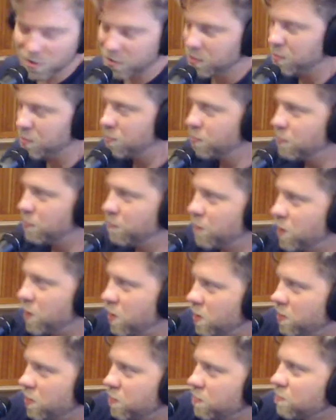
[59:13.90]
YouTube
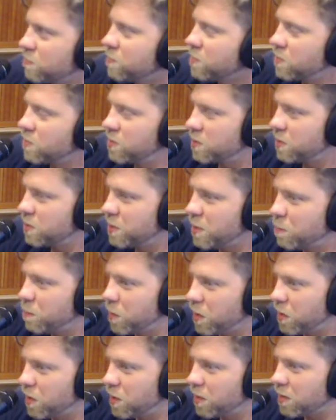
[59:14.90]
video
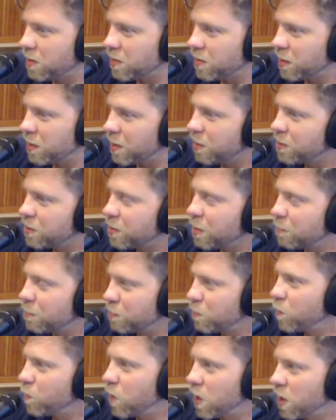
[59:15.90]
snippet thing that I thought
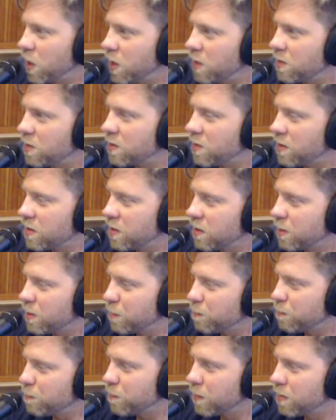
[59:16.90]
was funny and
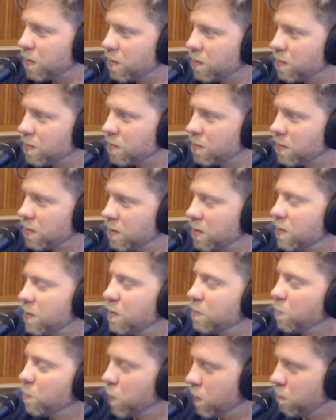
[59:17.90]

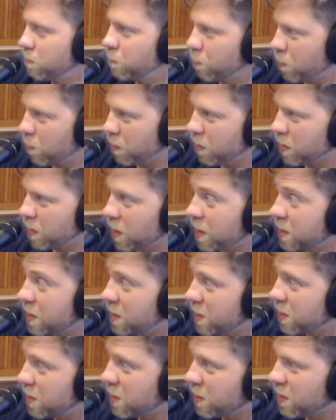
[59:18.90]
put forth an
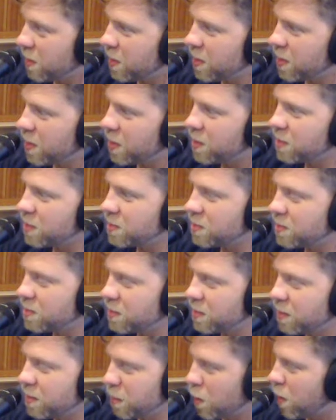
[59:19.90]
idea that
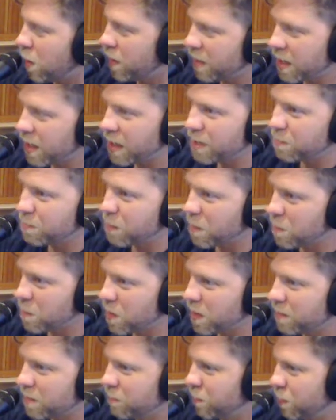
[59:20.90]
I'd had in my
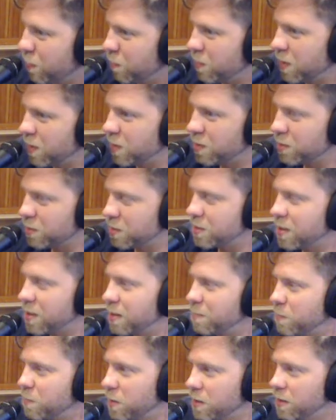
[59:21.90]
mind for a really long
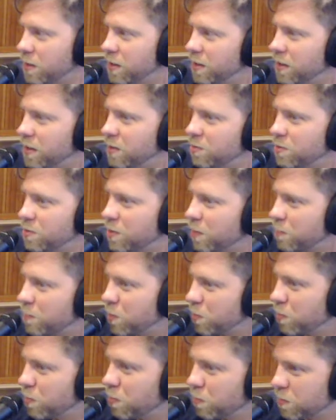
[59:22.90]
time. But it was some
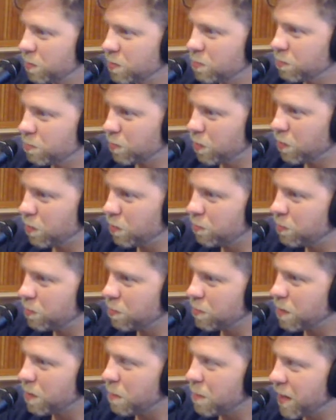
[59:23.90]
dude who was rolling
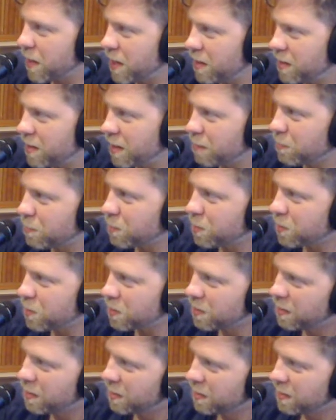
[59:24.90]
through a bad neighborhood,
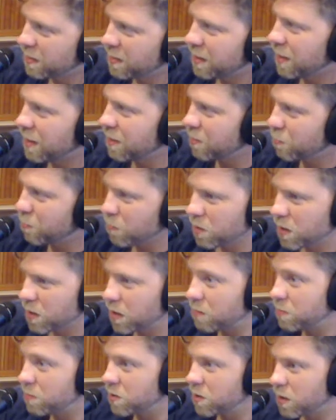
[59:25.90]
and the one
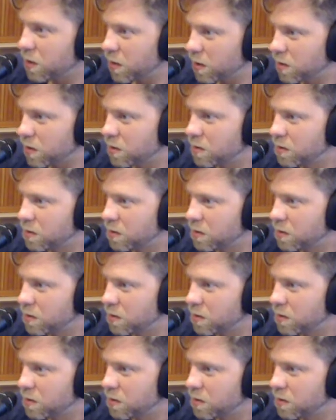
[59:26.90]
guy was like,